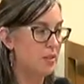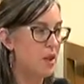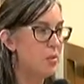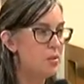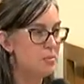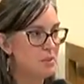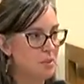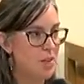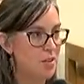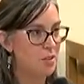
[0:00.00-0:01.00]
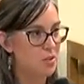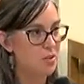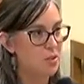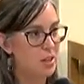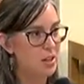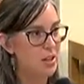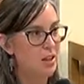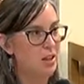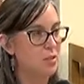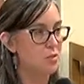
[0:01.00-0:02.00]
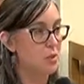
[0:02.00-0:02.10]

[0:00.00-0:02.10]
open space category includes